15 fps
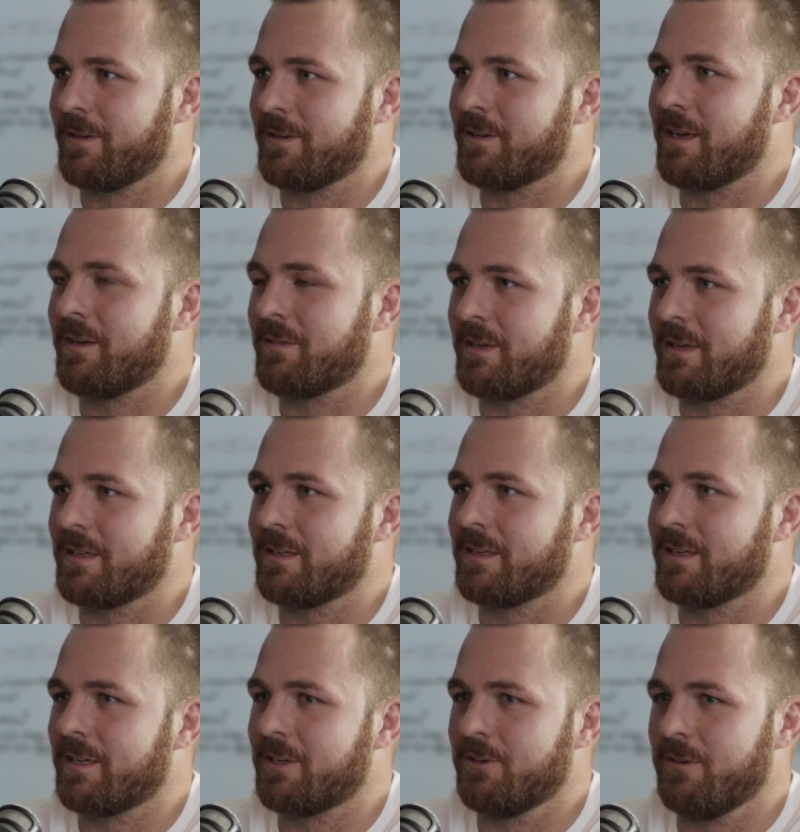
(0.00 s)
like you could have like
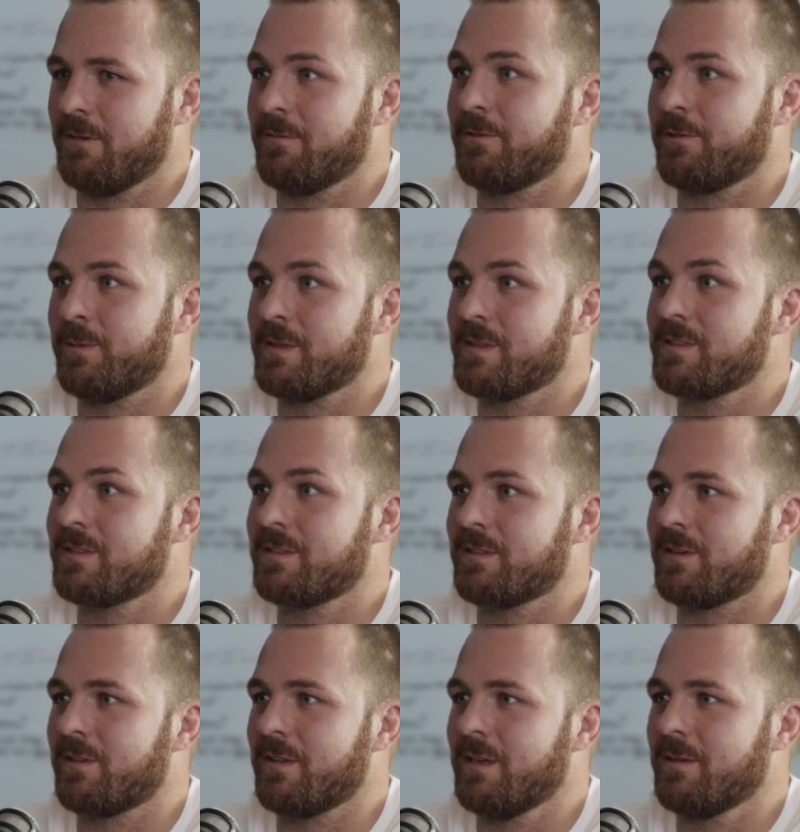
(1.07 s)
a good influence
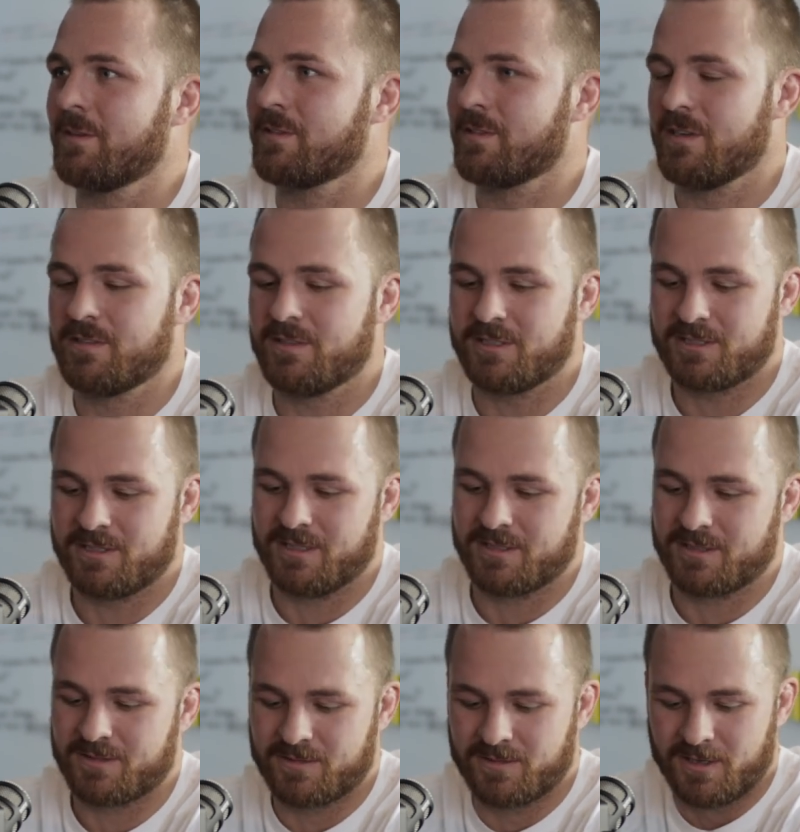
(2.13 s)
on there, because those are
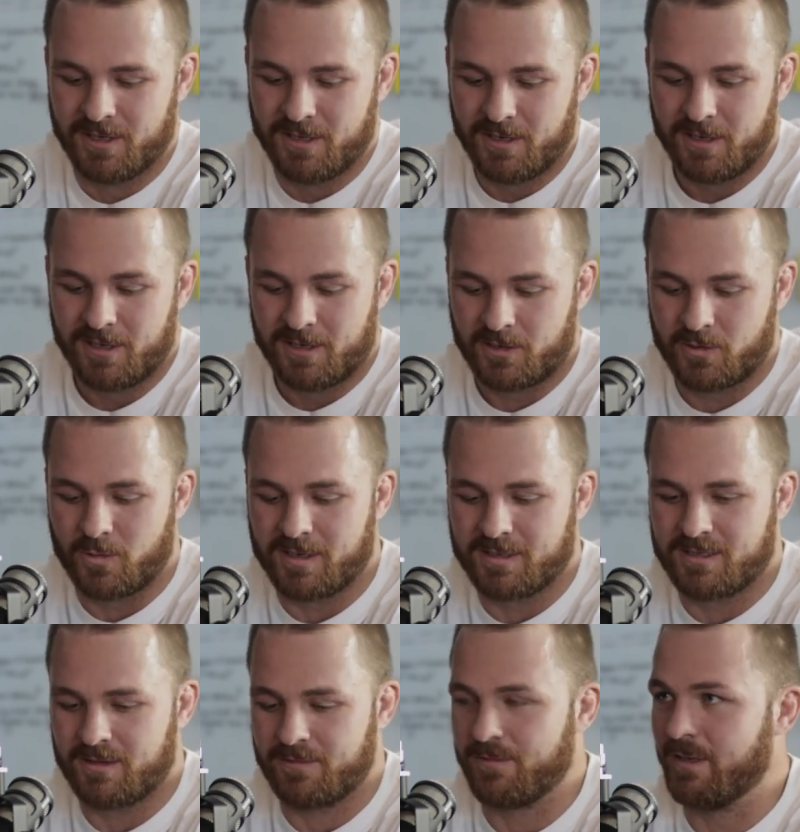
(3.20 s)
actually
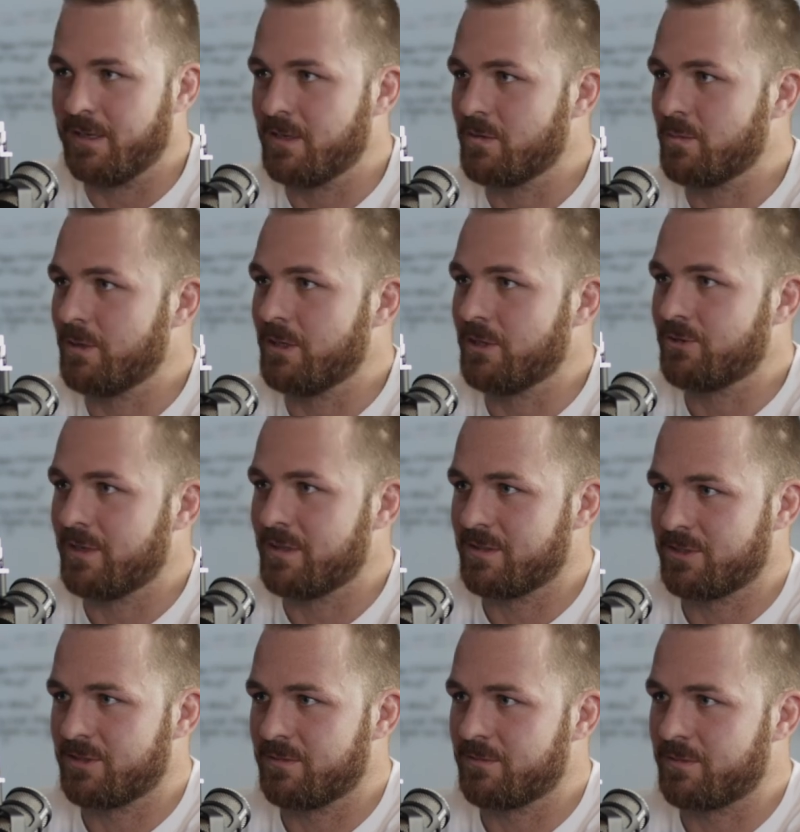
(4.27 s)
quite tough years where you
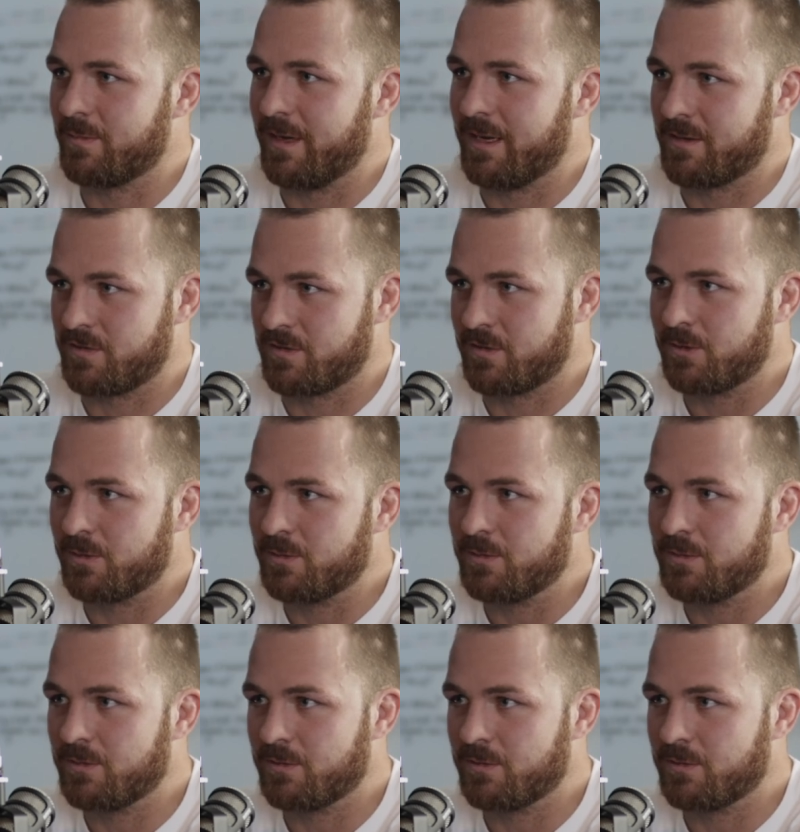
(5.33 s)
transition from out of school.